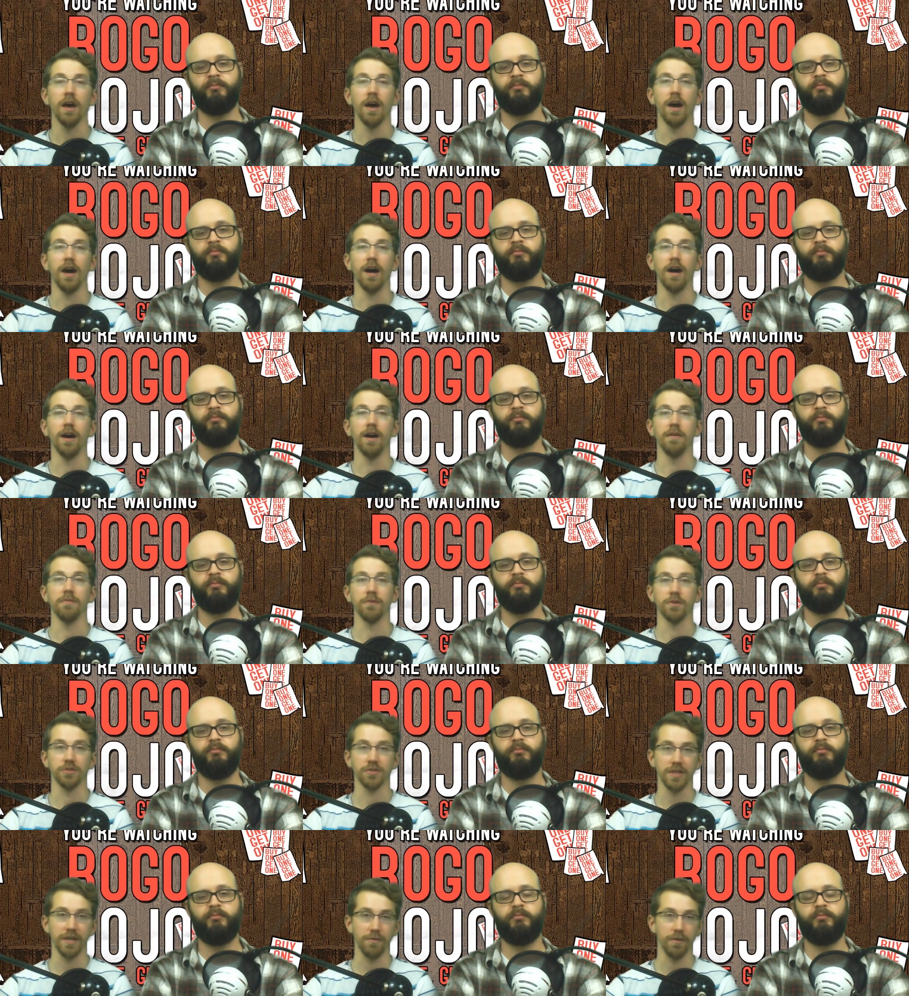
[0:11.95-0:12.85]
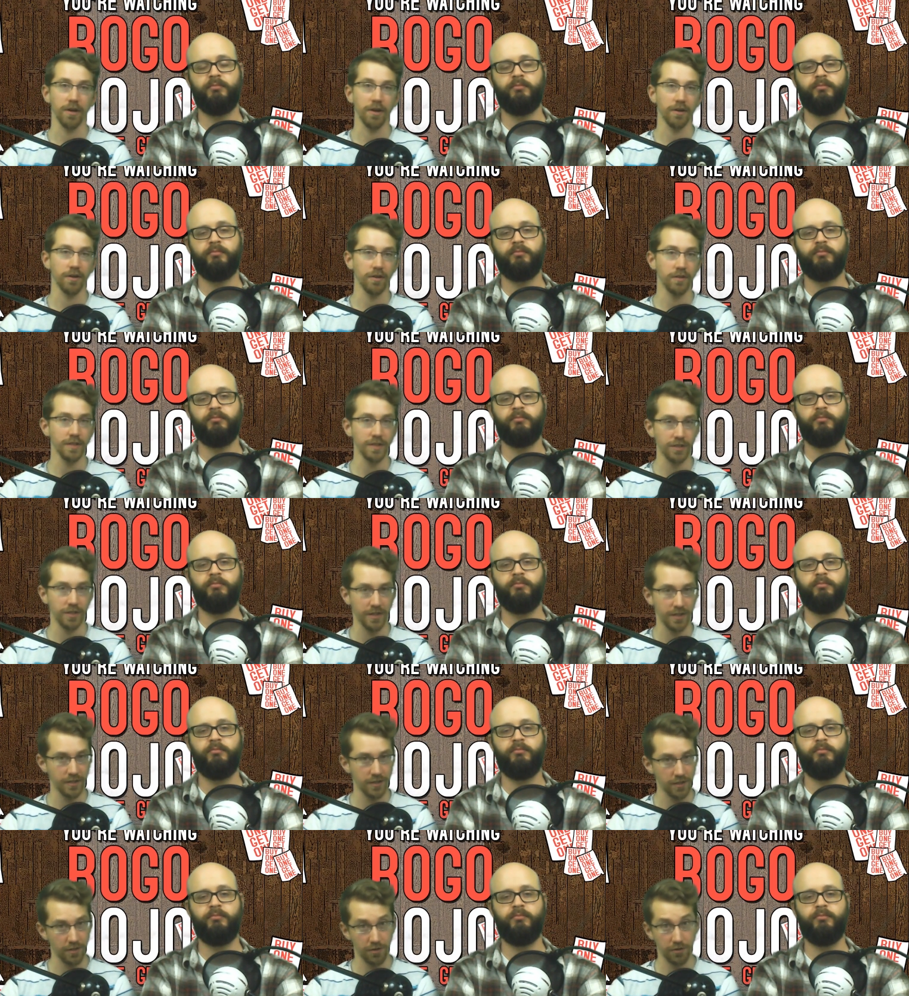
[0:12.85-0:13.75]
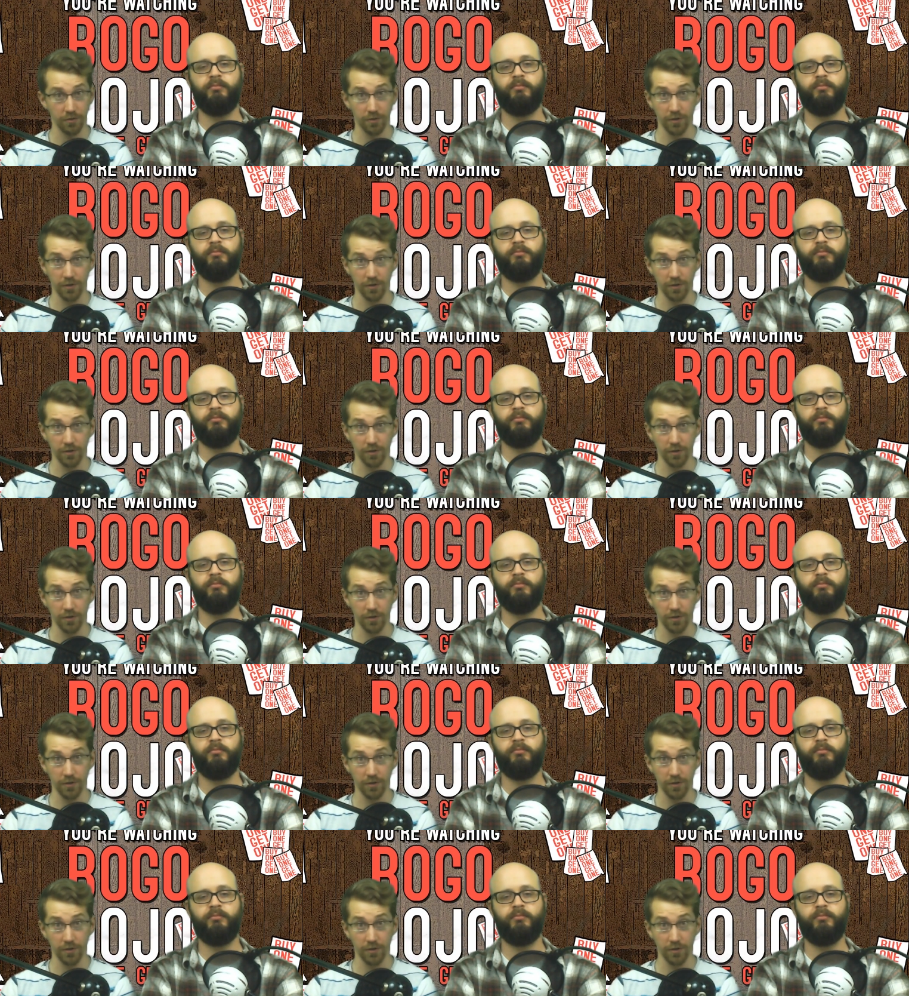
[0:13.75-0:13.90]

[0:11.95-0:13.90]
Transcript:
Speaker 1: Firstly, we're going to continue